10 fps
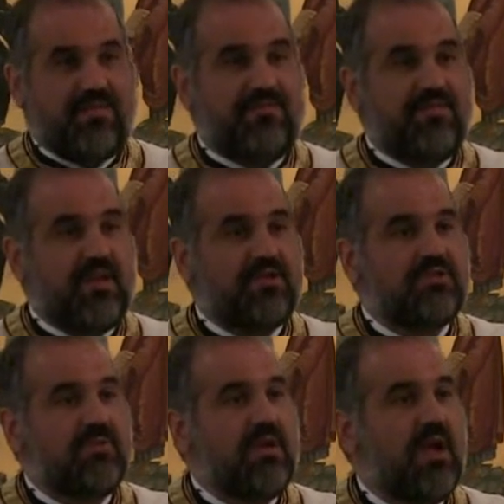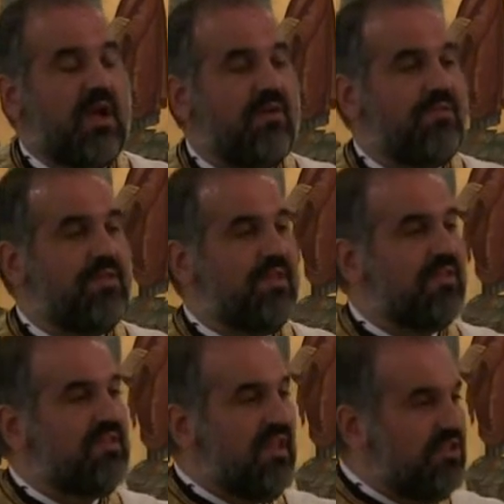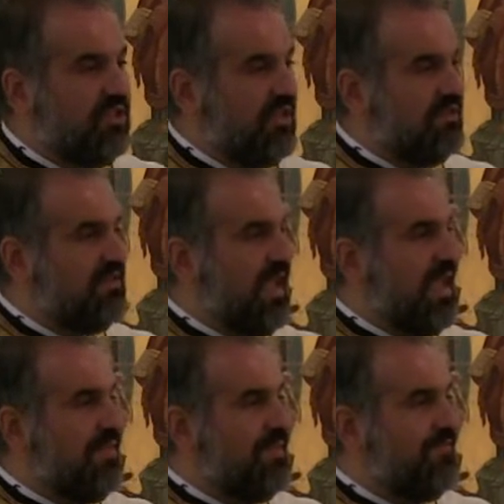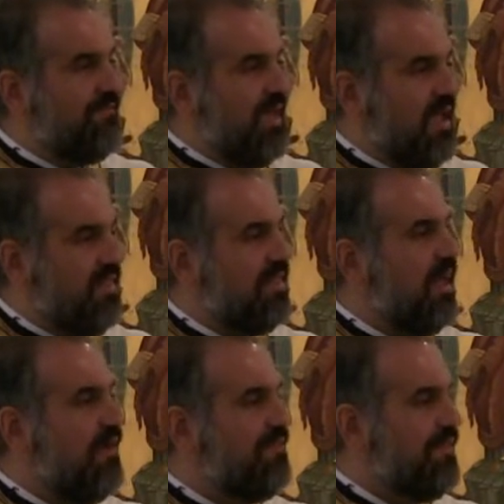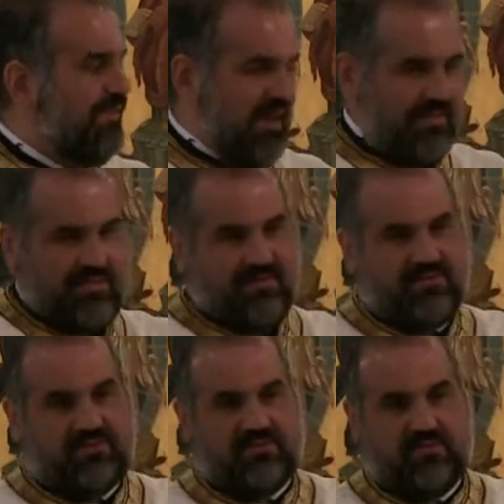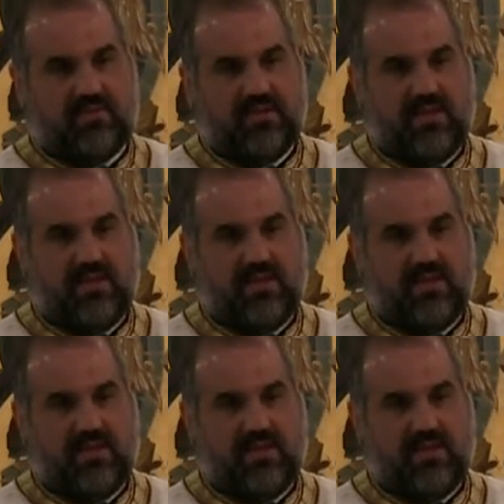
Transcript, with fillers: the victory of the teachings and the faith of the Fathers.